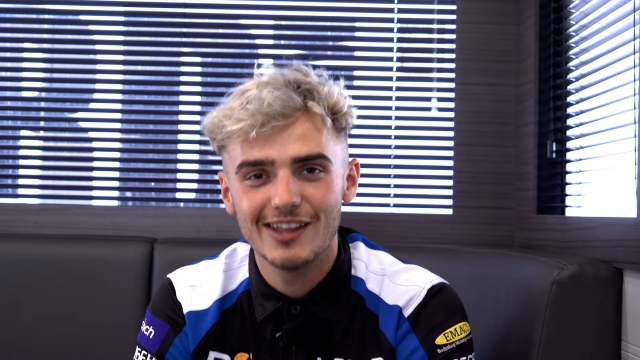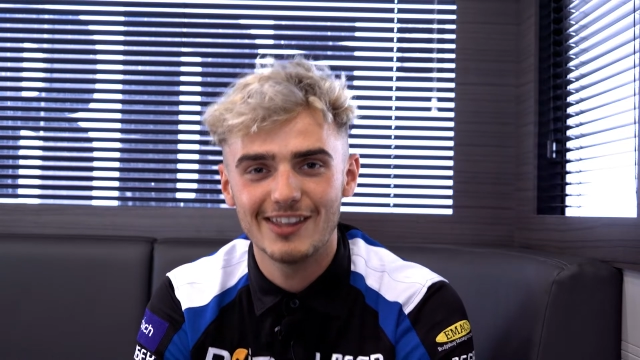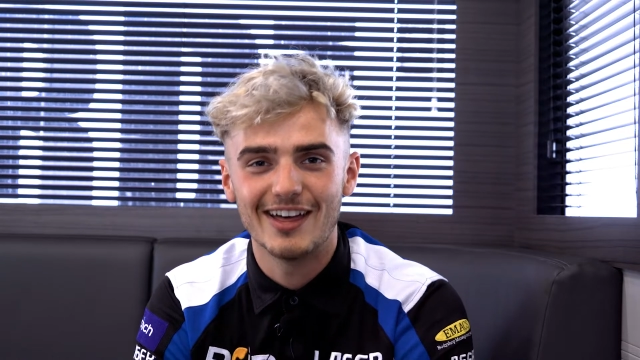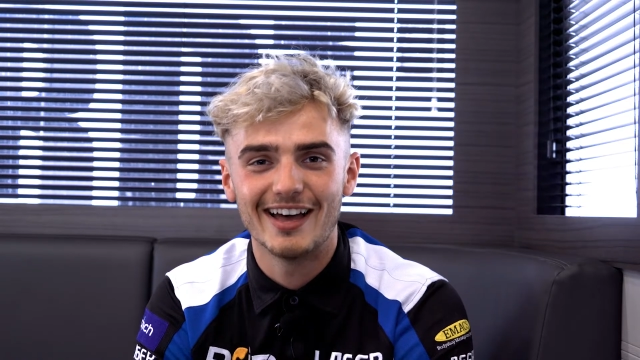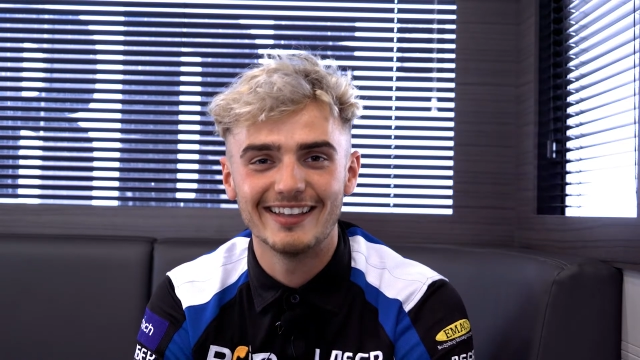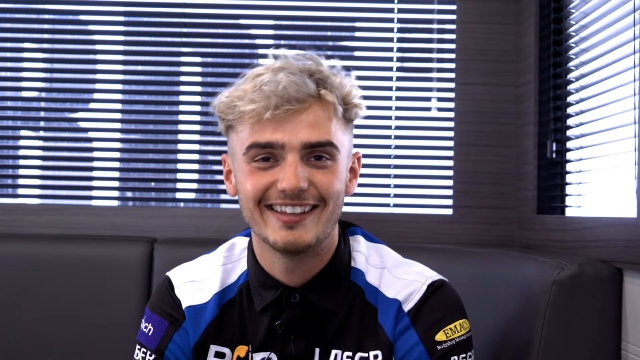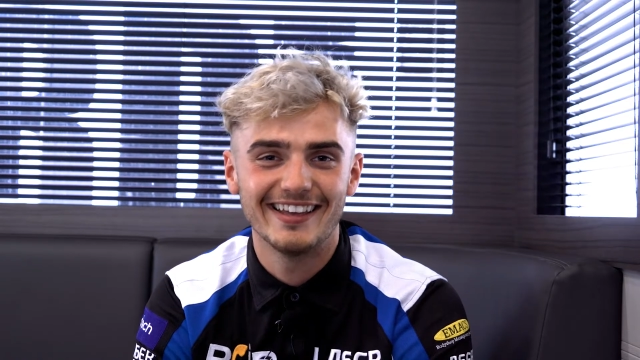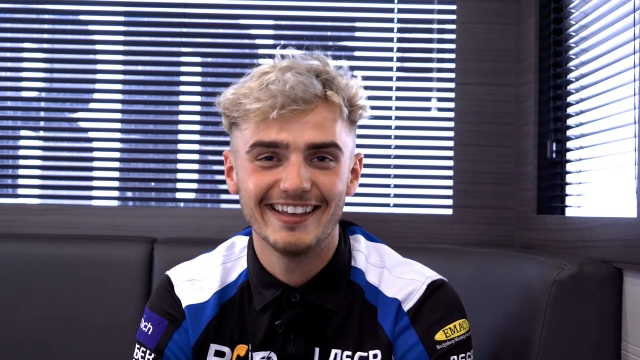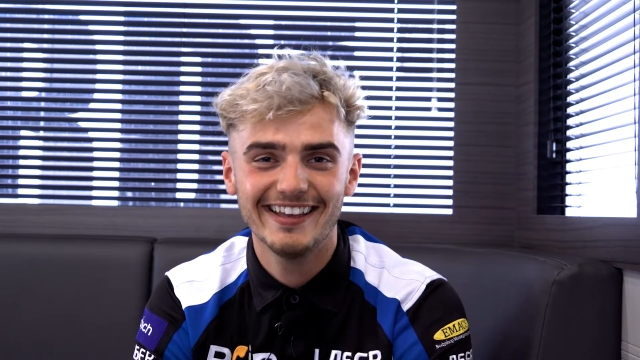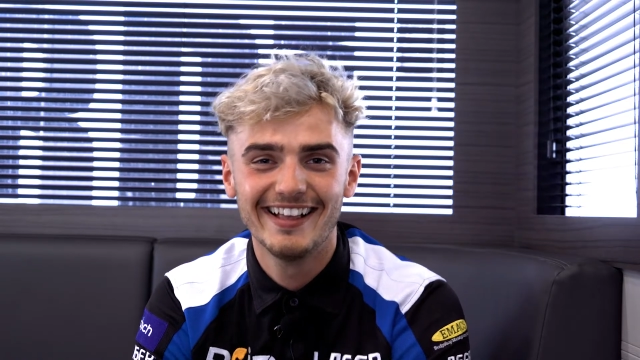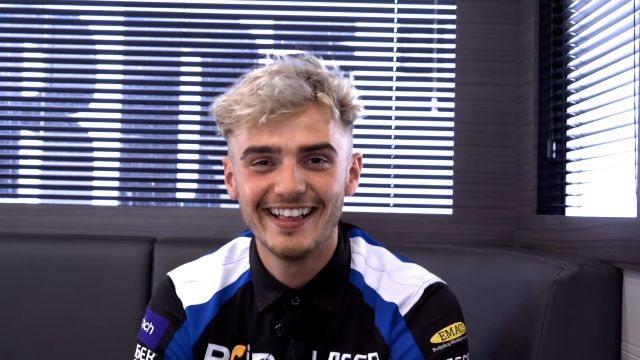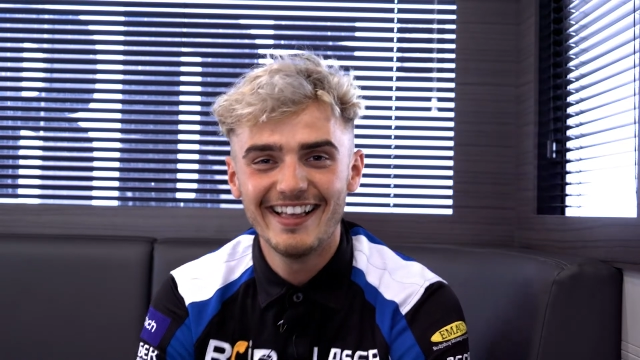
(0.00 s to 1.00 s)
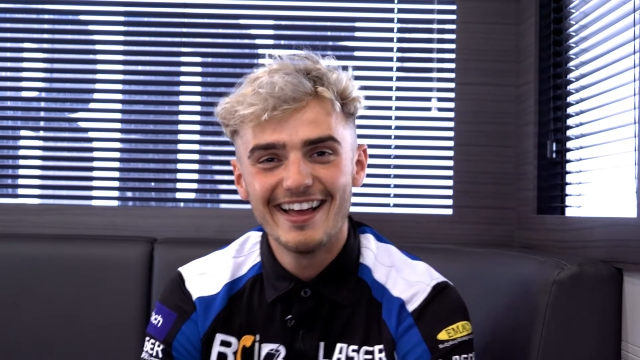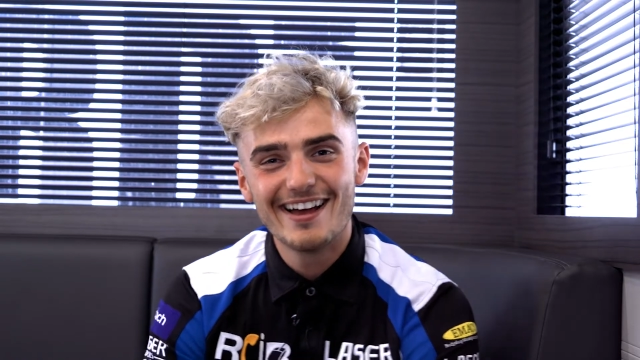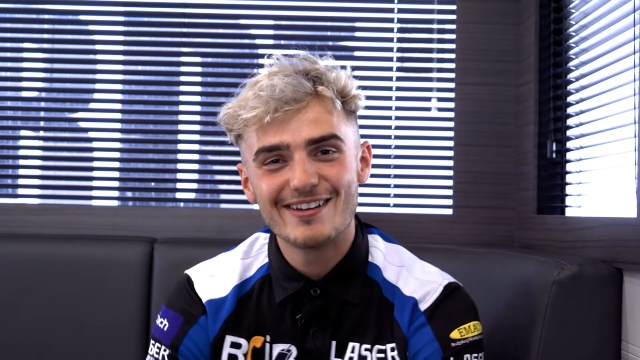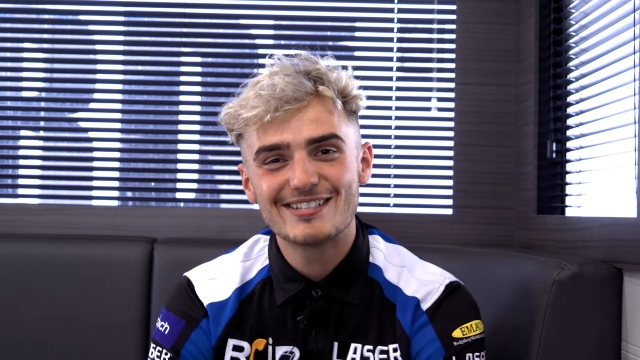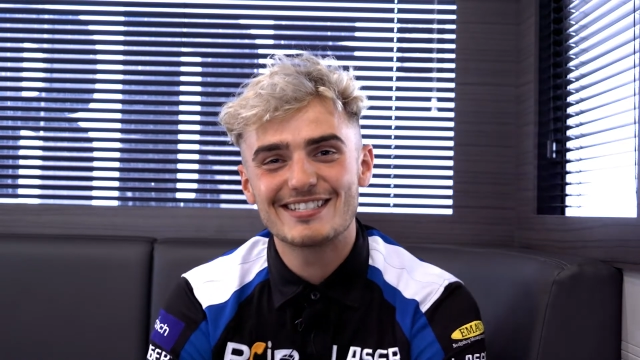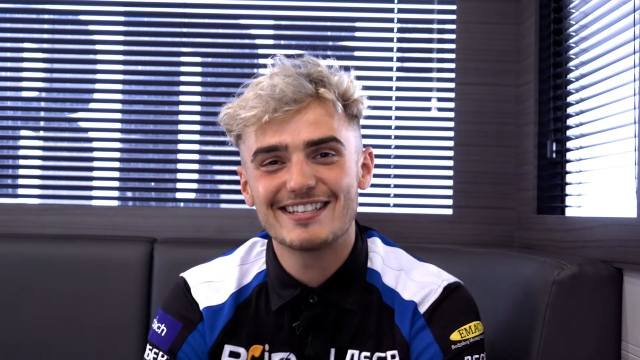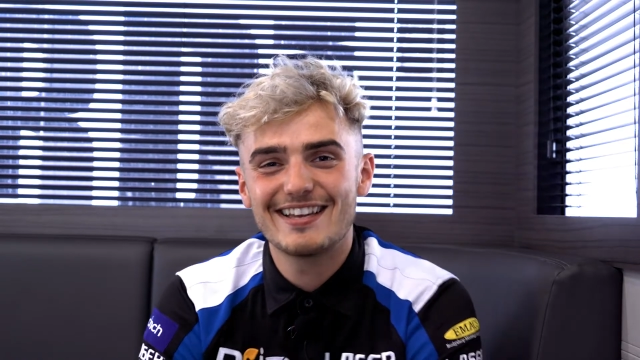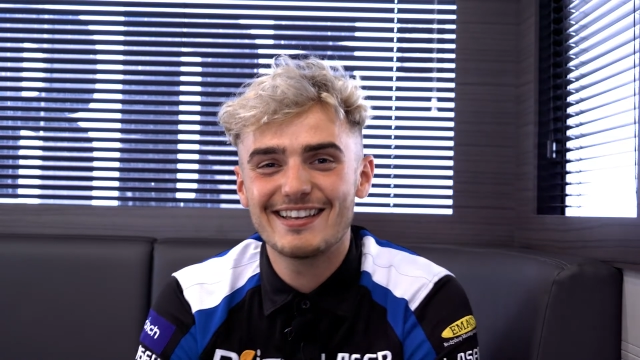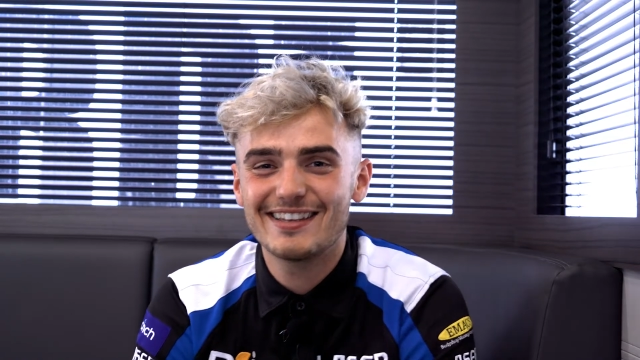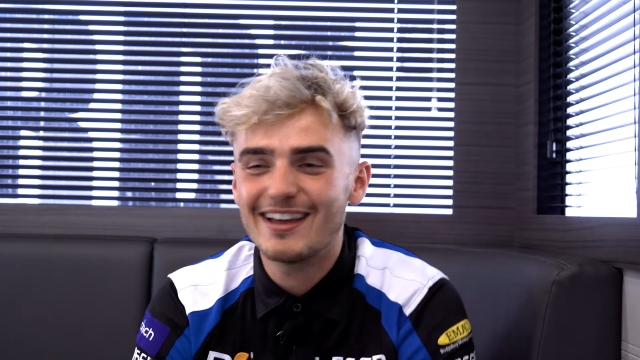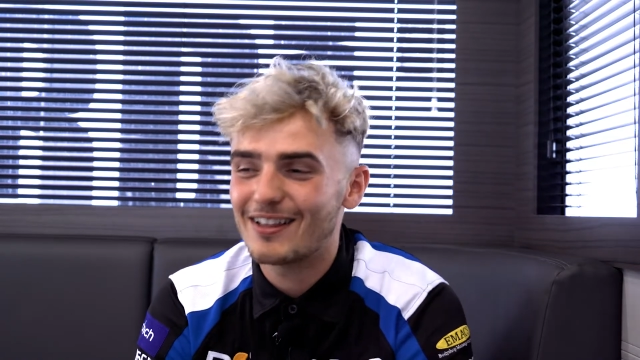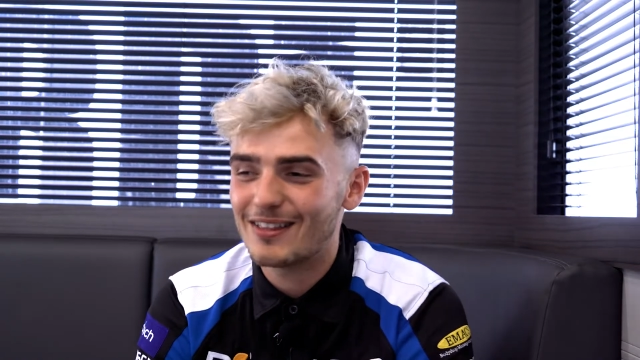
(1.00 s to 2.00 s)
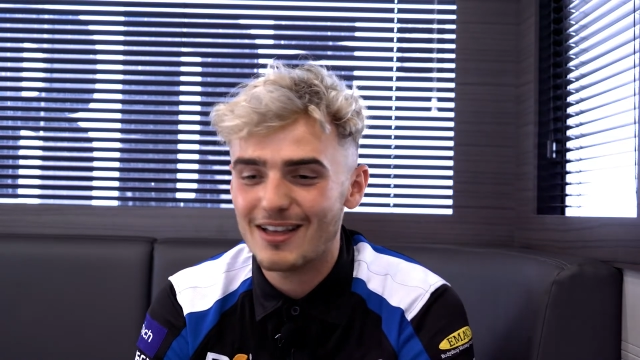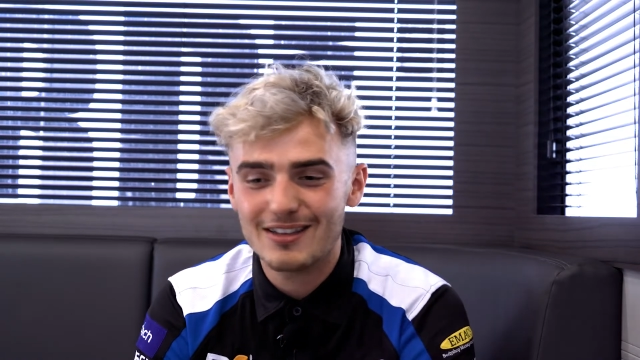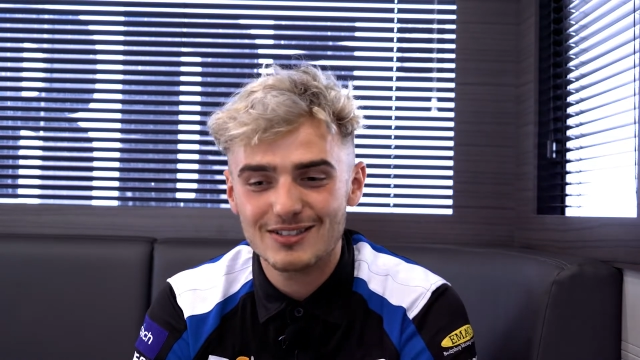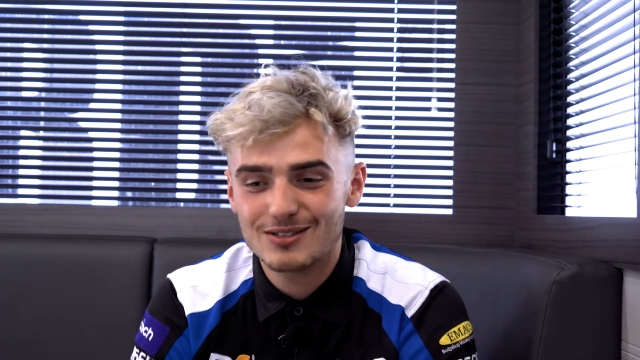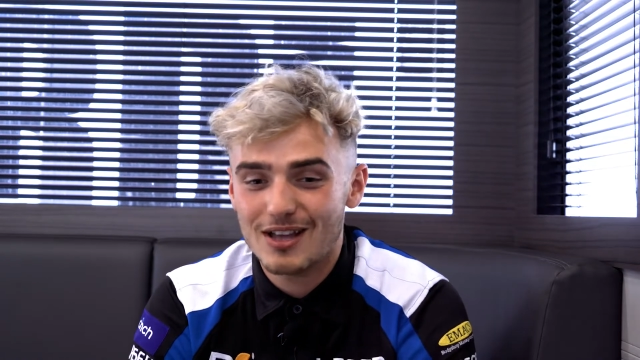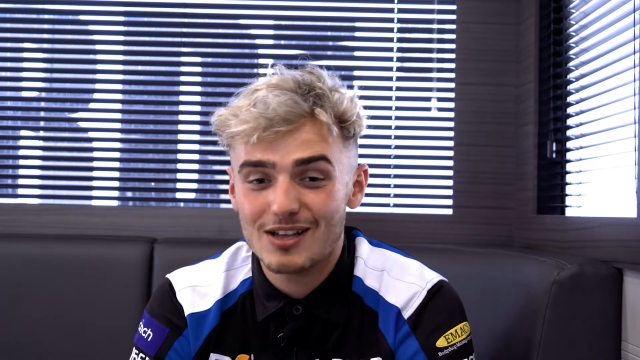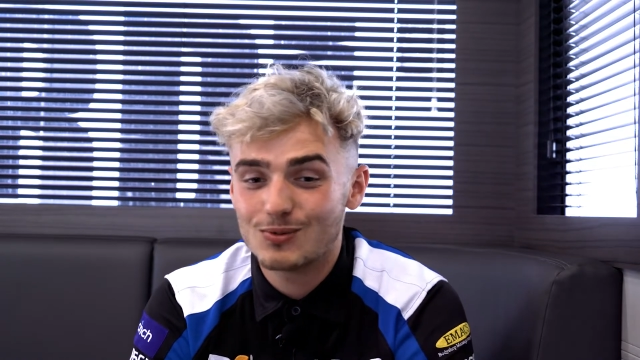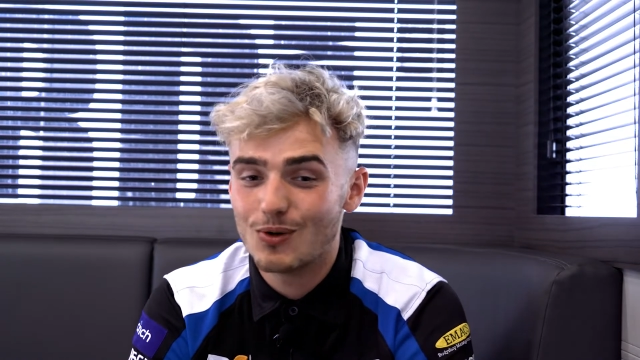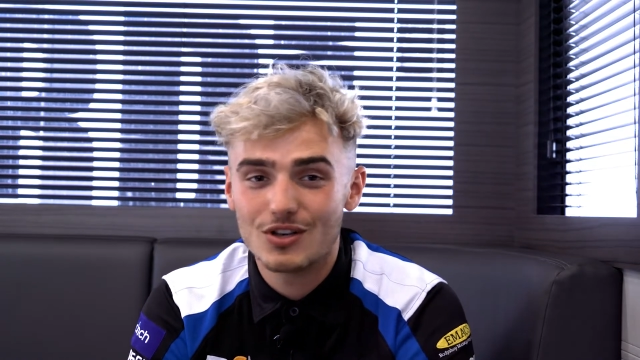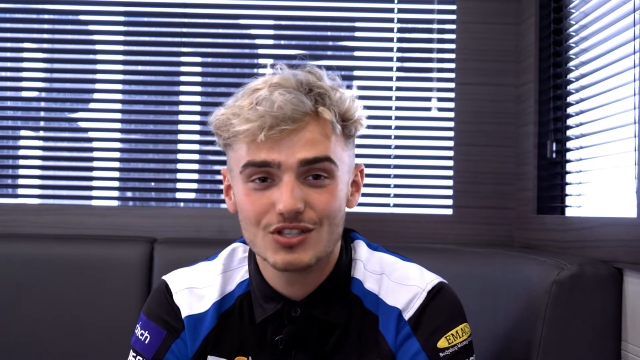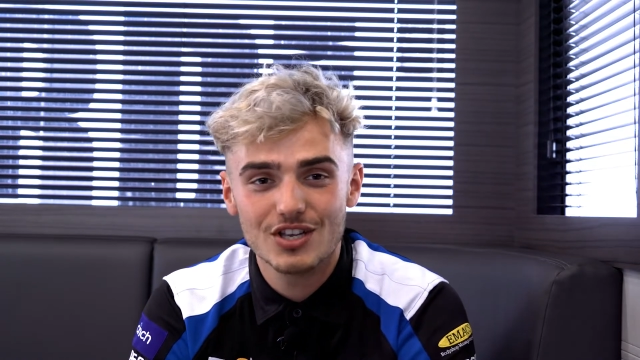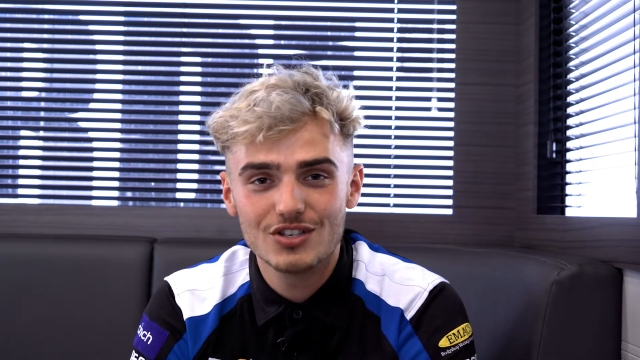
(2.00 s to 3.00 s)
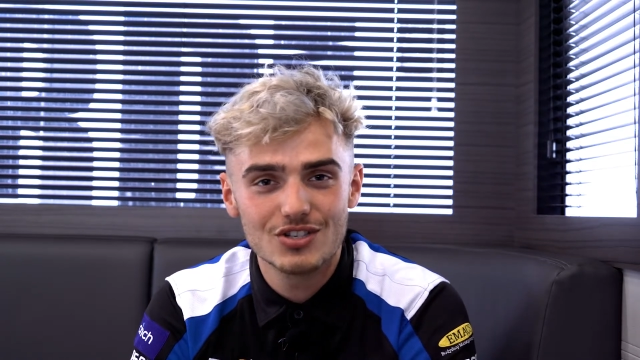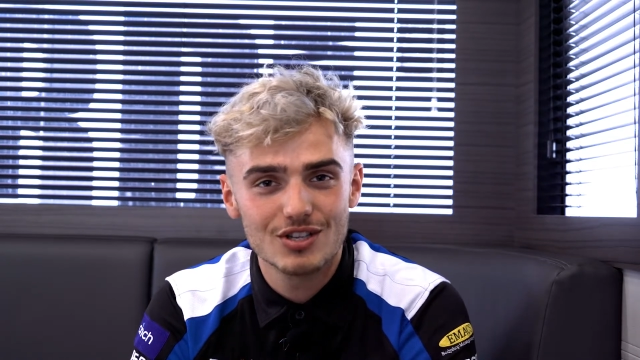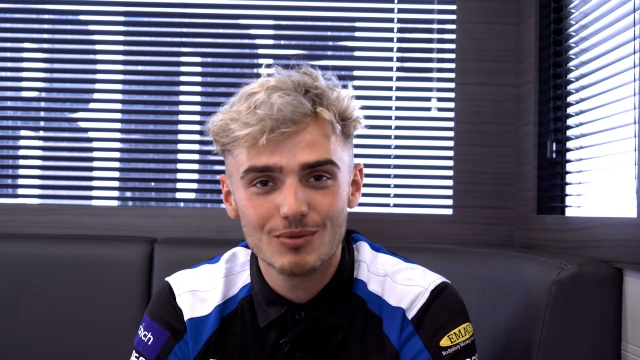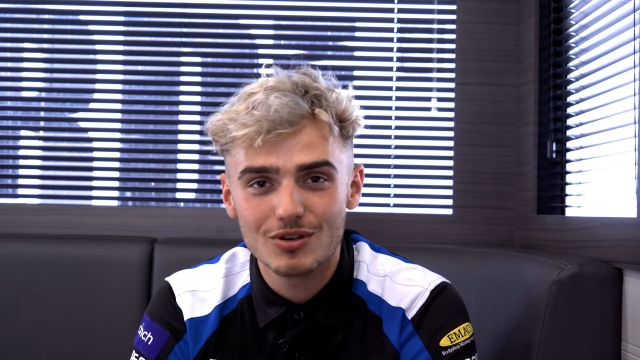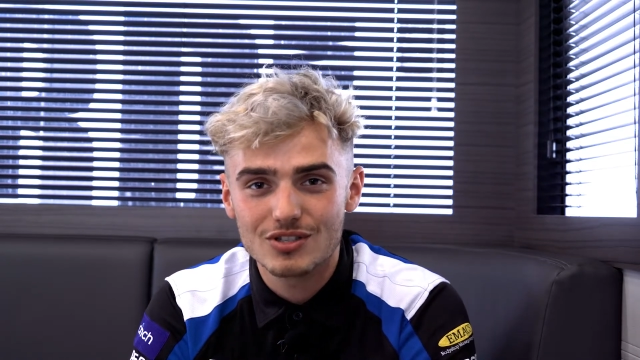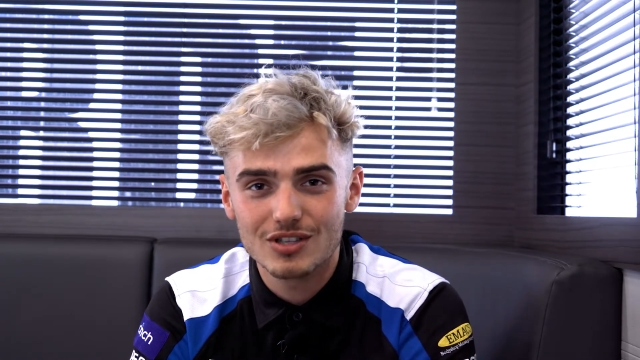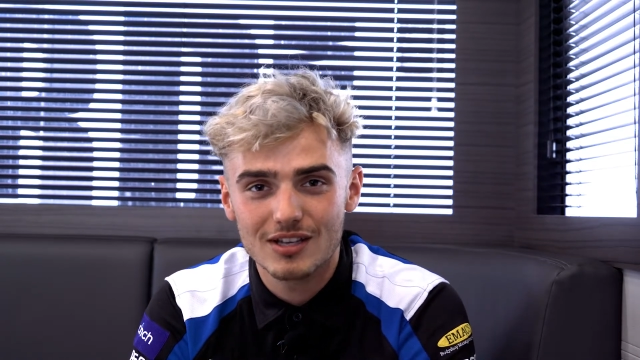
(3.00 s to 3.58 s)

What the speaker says: That's what excites you the most,